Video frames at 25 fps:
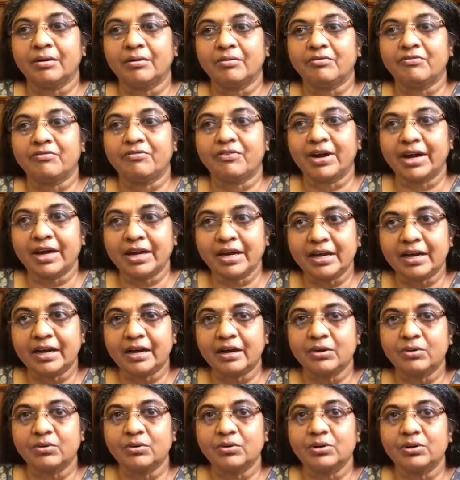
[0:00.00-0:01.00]
find
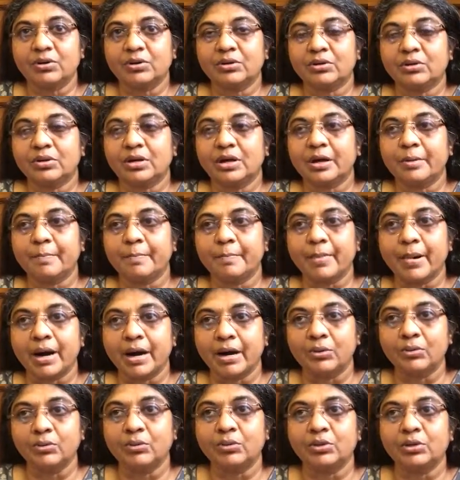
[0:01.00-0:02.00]
out
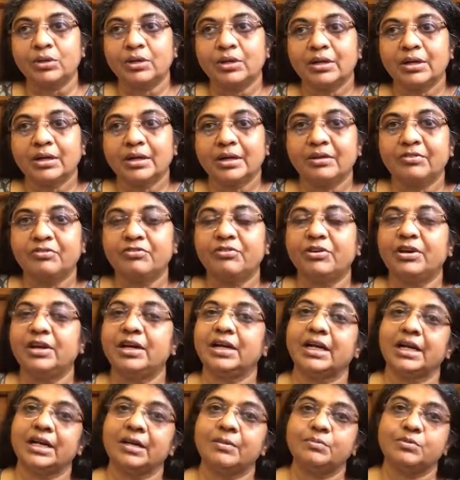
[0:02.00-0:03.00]
about
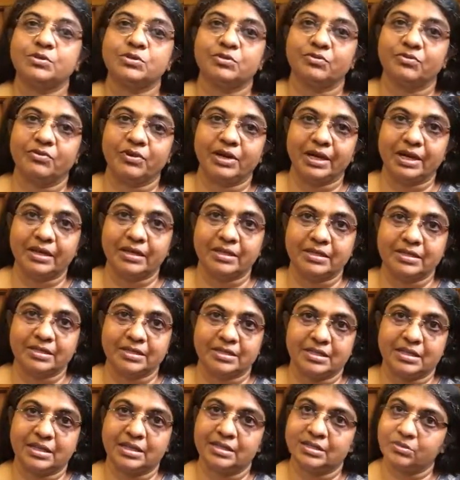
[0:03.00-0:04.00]
different types of
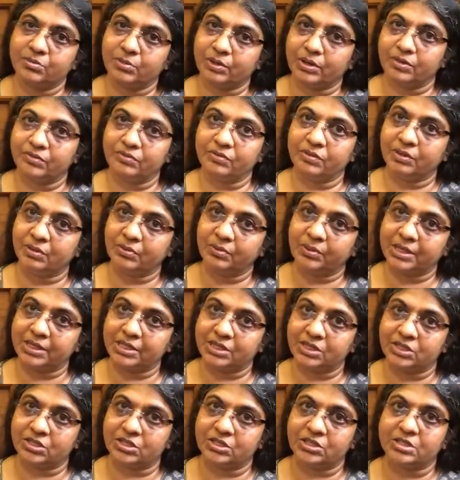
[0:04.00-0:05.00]
violence. It's one of the
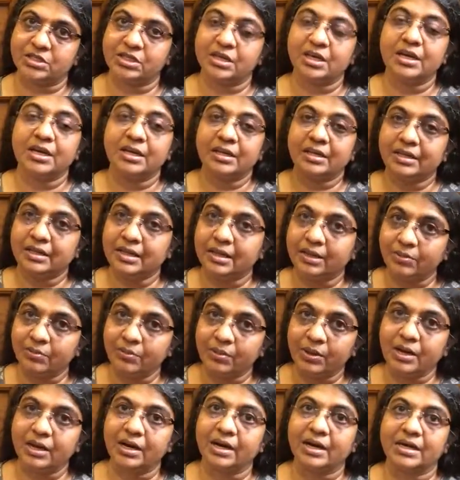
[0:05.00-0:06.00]
questions that
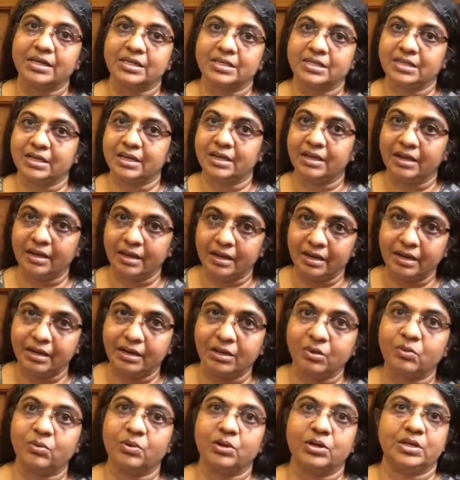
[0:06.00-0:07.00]
we are asking in
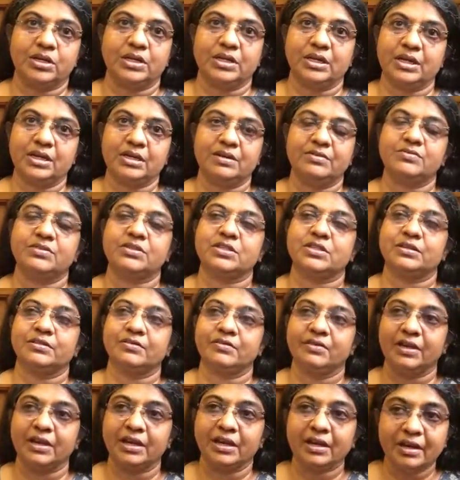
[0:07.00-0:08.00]
a quantitative
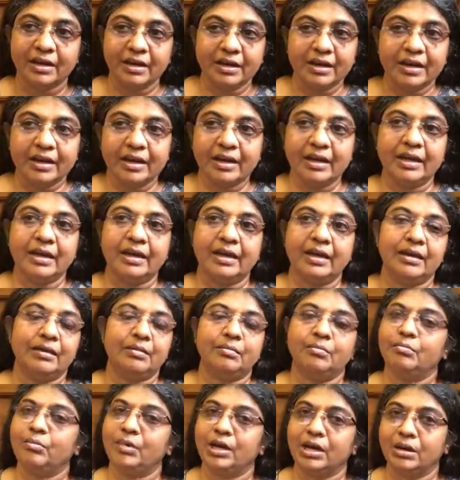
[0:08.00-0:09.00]
survey
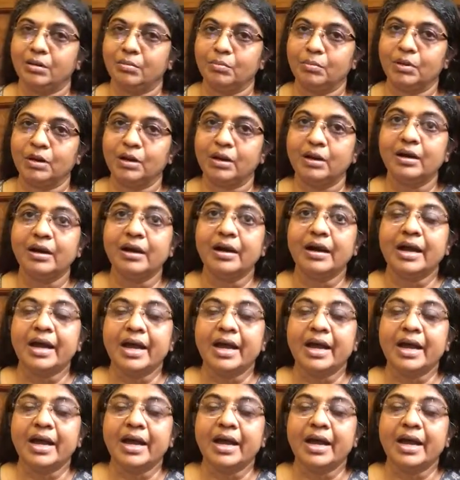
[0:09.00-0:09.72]
in Myanmar,